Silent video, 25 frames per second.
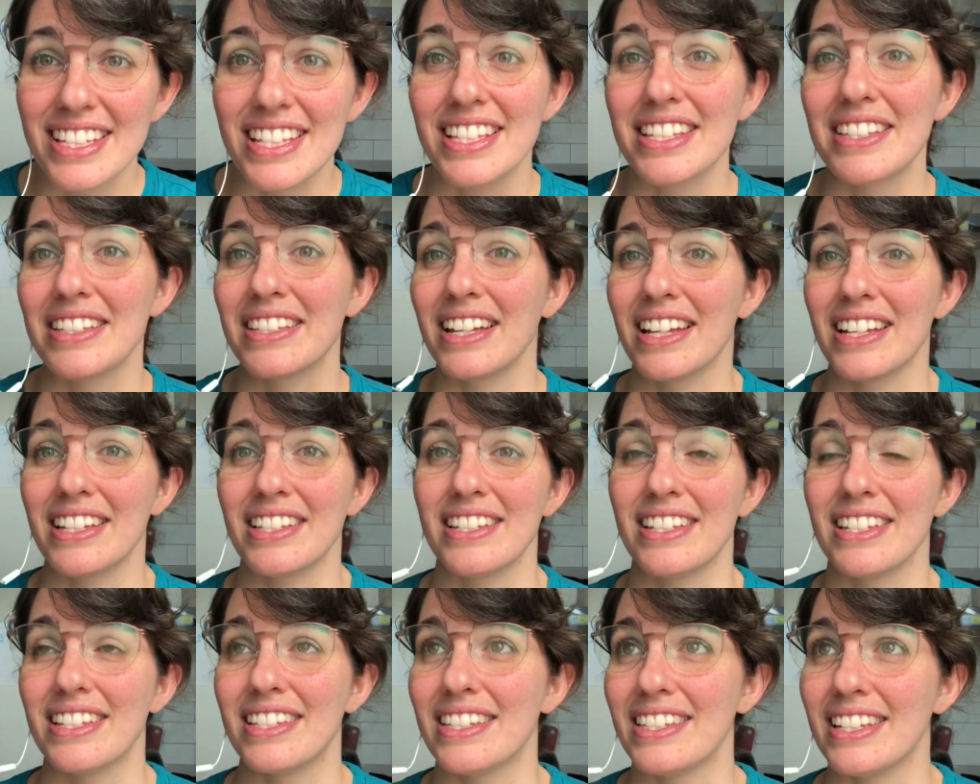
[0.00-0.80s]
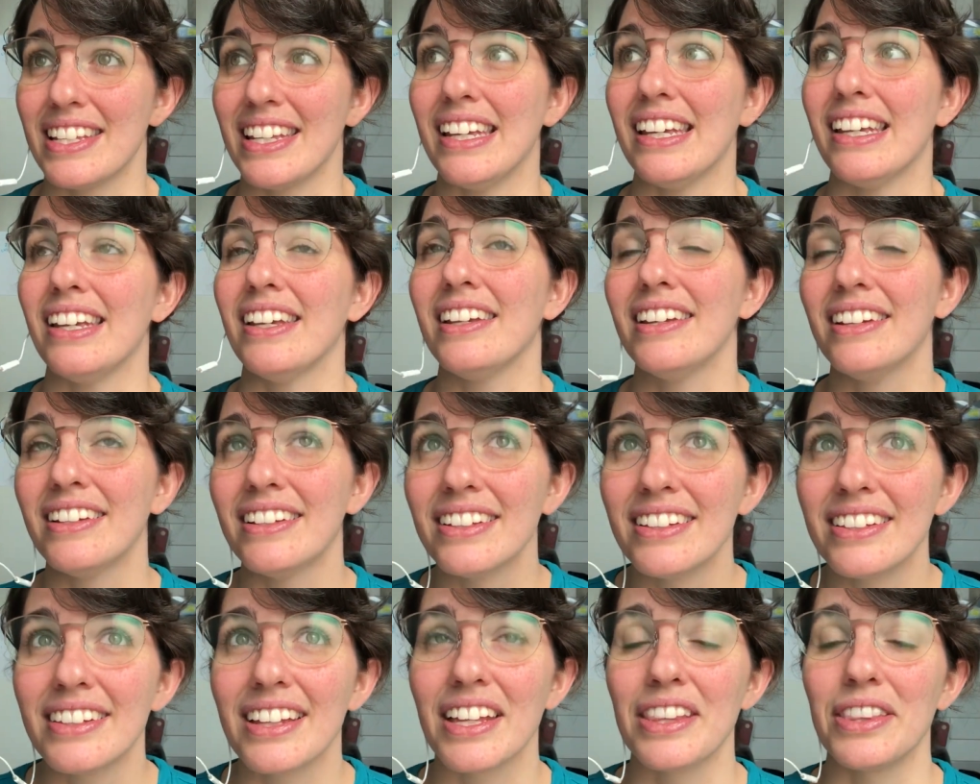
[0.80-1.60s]
It's nice to see
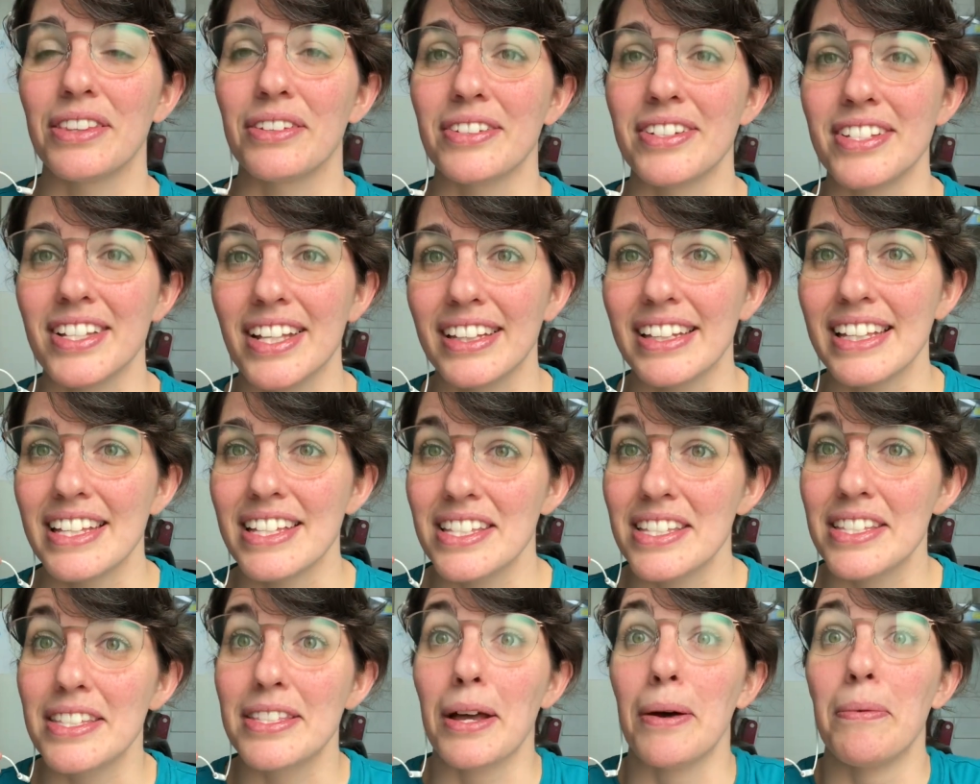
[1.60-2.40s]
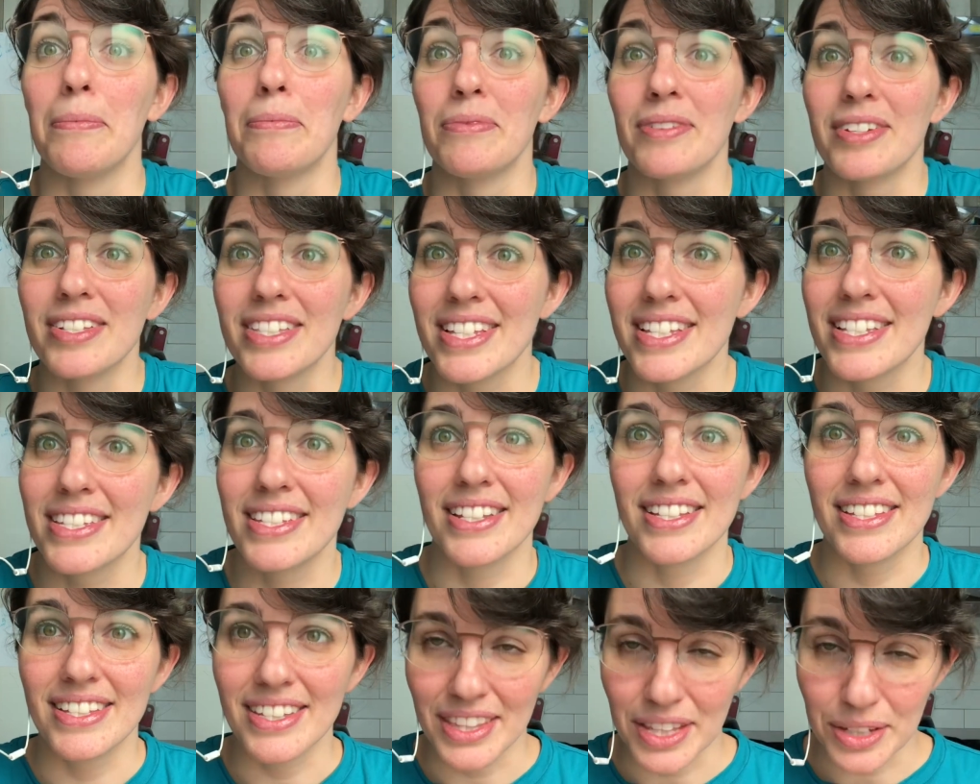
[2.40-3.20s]
that there's at least some
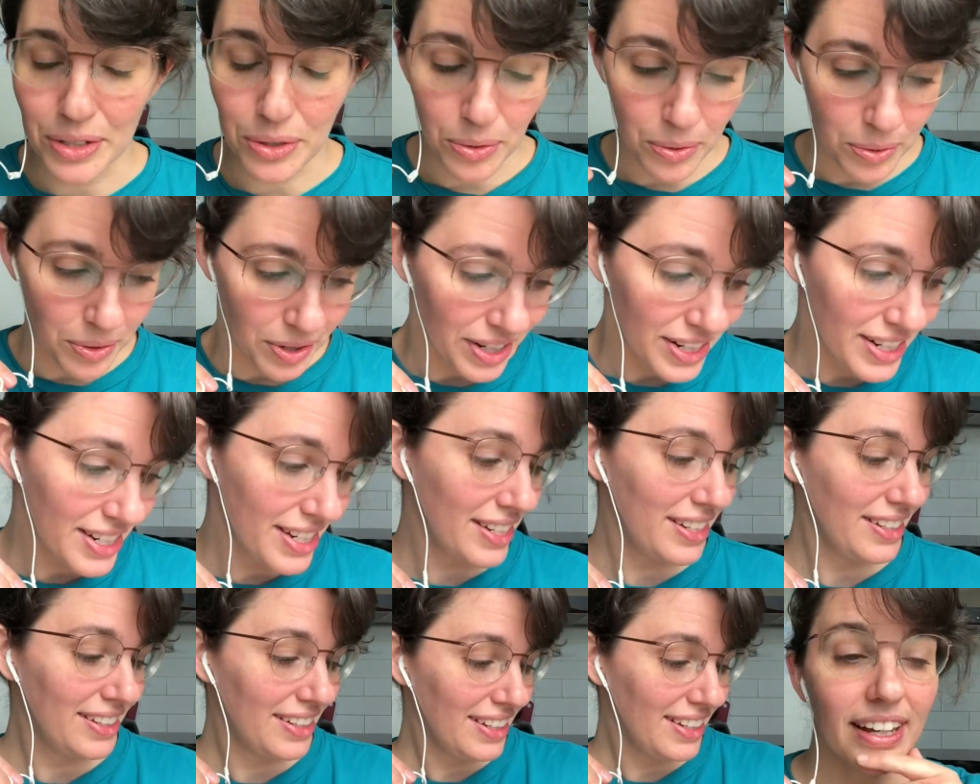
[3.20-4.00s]
resistance in the court.